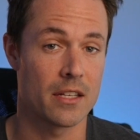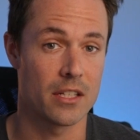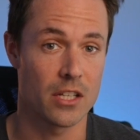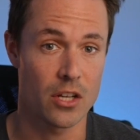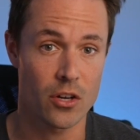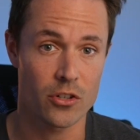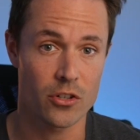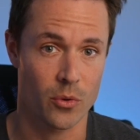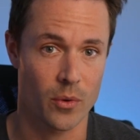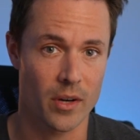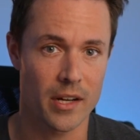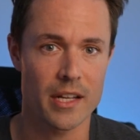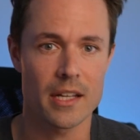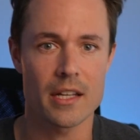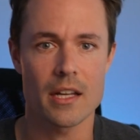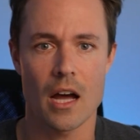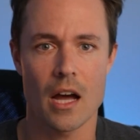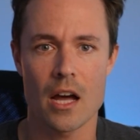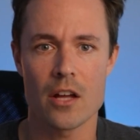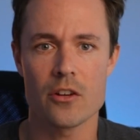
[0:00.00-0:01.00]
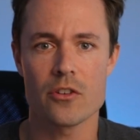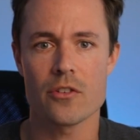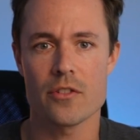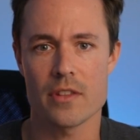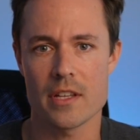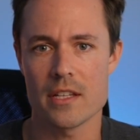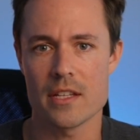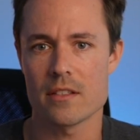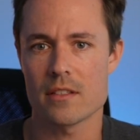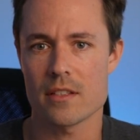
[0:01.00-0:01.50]
year 20 under
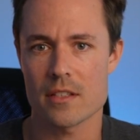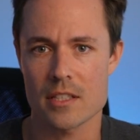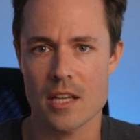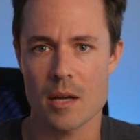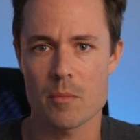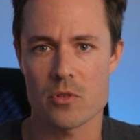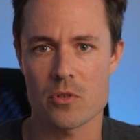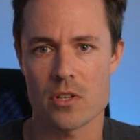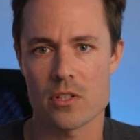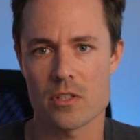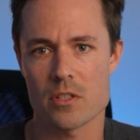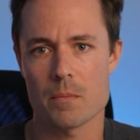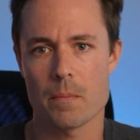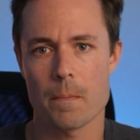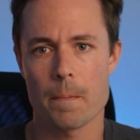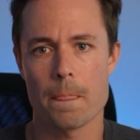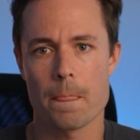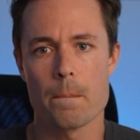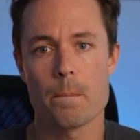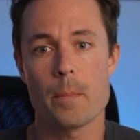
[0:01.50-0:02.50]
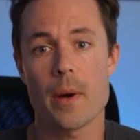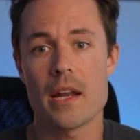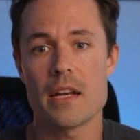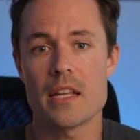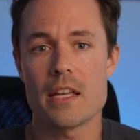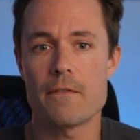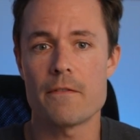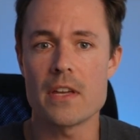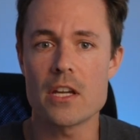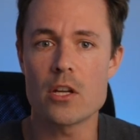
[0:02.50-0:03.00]
these assumptions. But
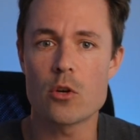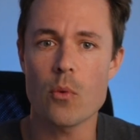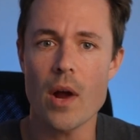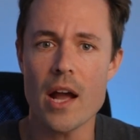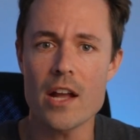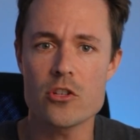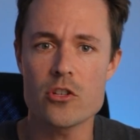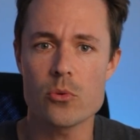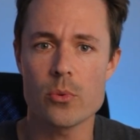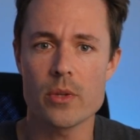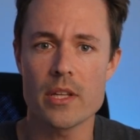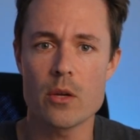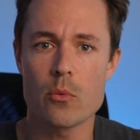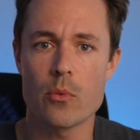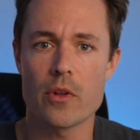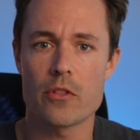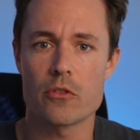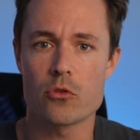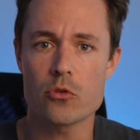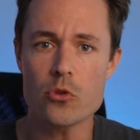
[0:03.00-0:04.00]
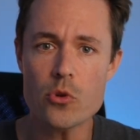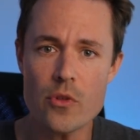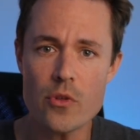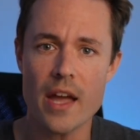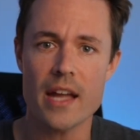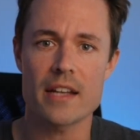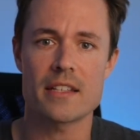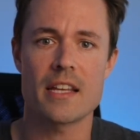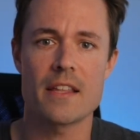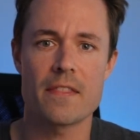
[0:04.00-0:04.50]
if he gradually withdrew
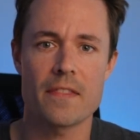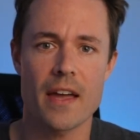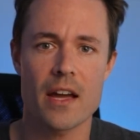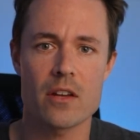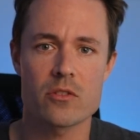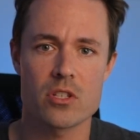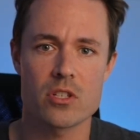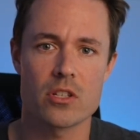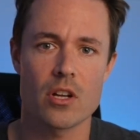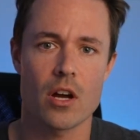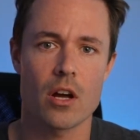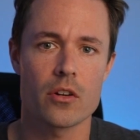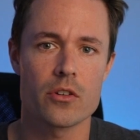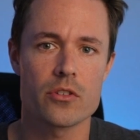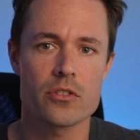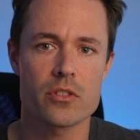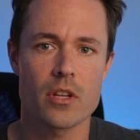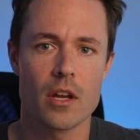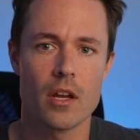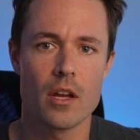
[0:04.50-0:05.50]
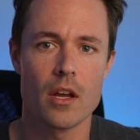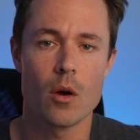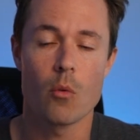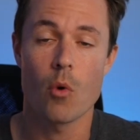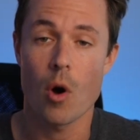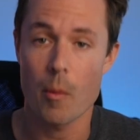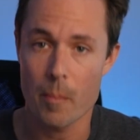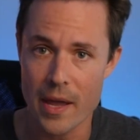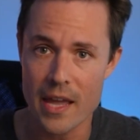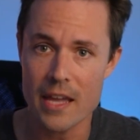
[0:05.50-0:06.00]
that $10,000
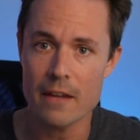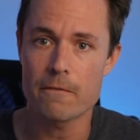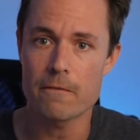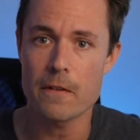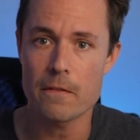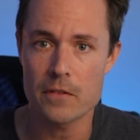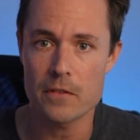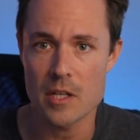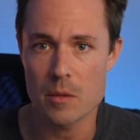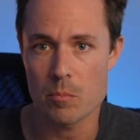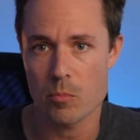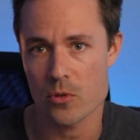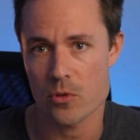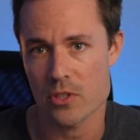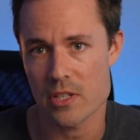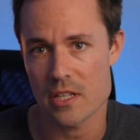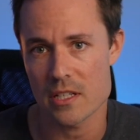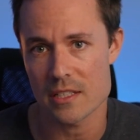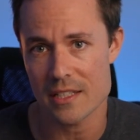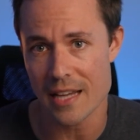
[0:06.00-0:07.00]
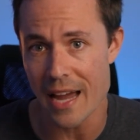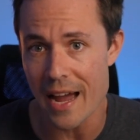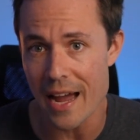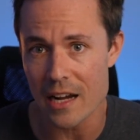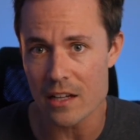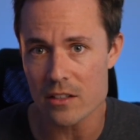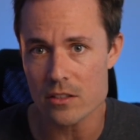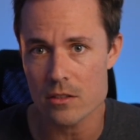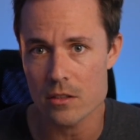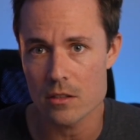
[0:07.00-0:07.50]
while paying 15%
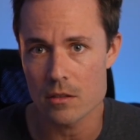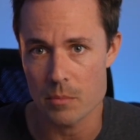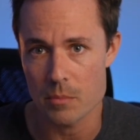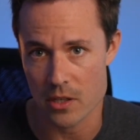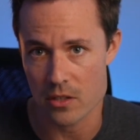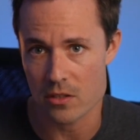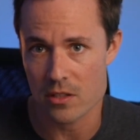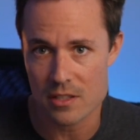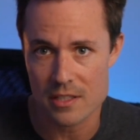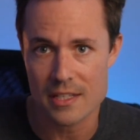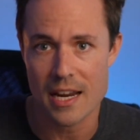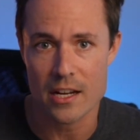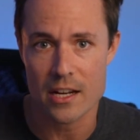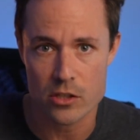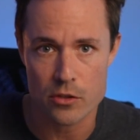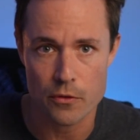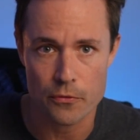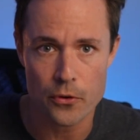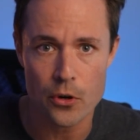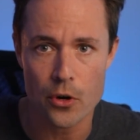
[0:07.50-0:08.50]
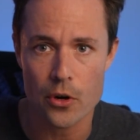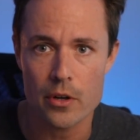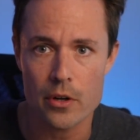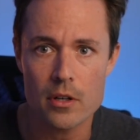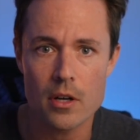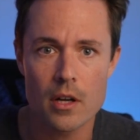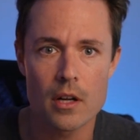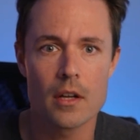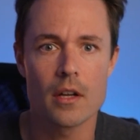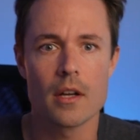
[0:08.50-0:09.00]
tax, because it's tax
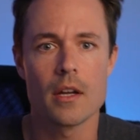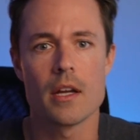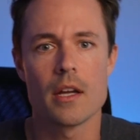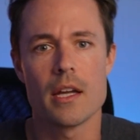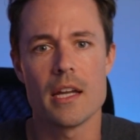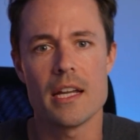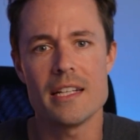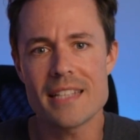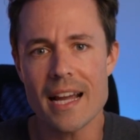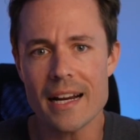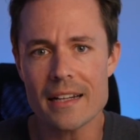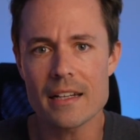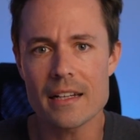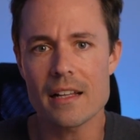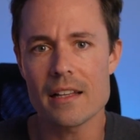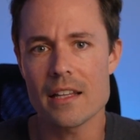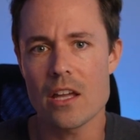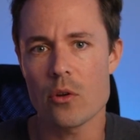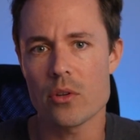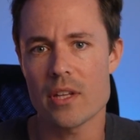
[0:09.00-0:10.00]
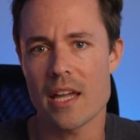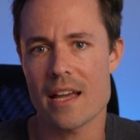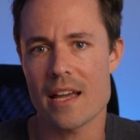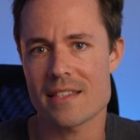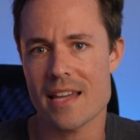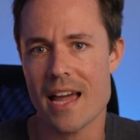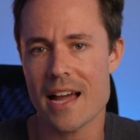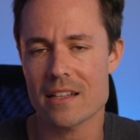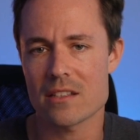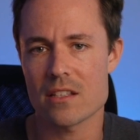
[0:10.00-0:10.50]
deferred, he technically only has
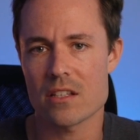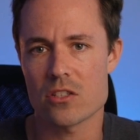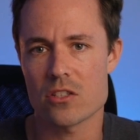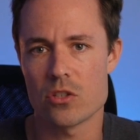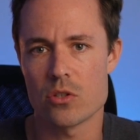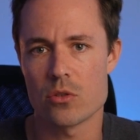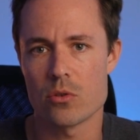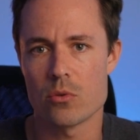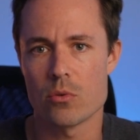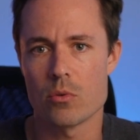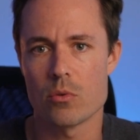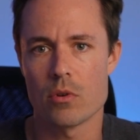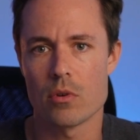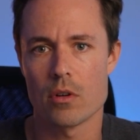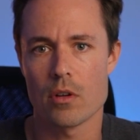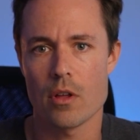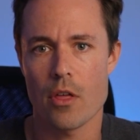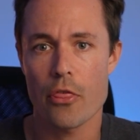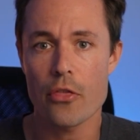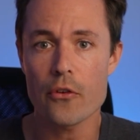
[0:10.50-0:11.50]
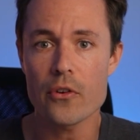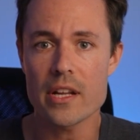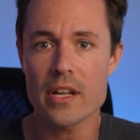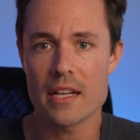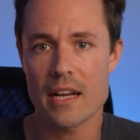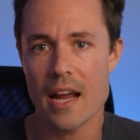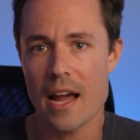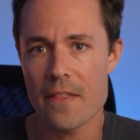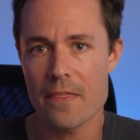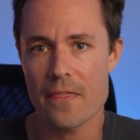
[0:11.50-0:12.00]
access to
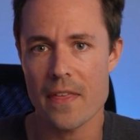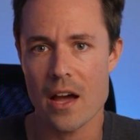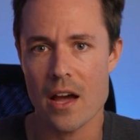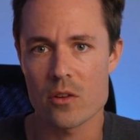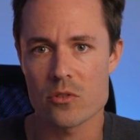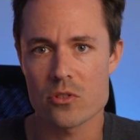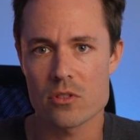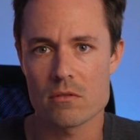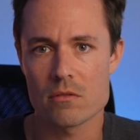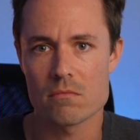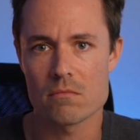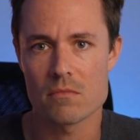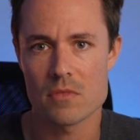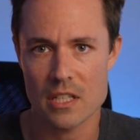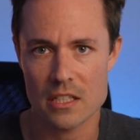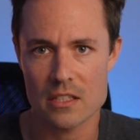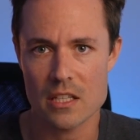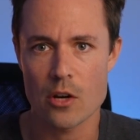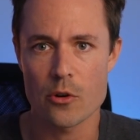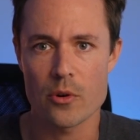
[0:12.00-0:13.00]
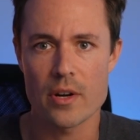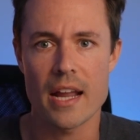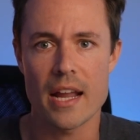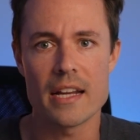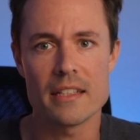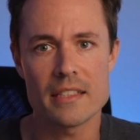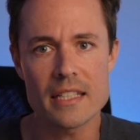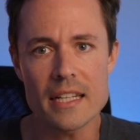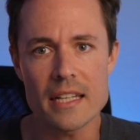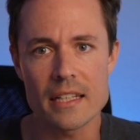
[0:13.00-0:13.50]

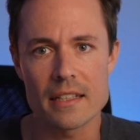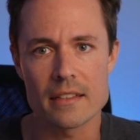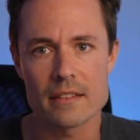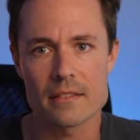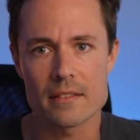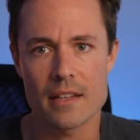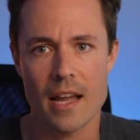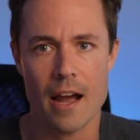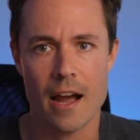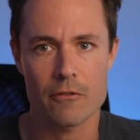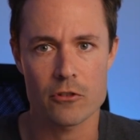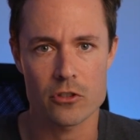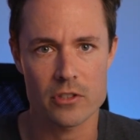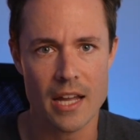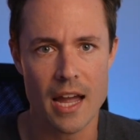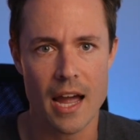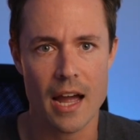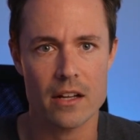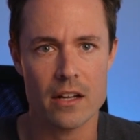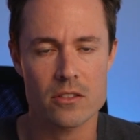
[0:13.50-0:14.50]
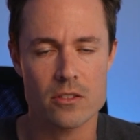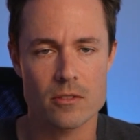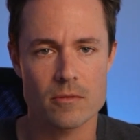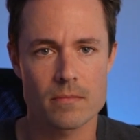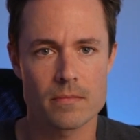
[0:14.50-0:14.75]
$39,618 after tax.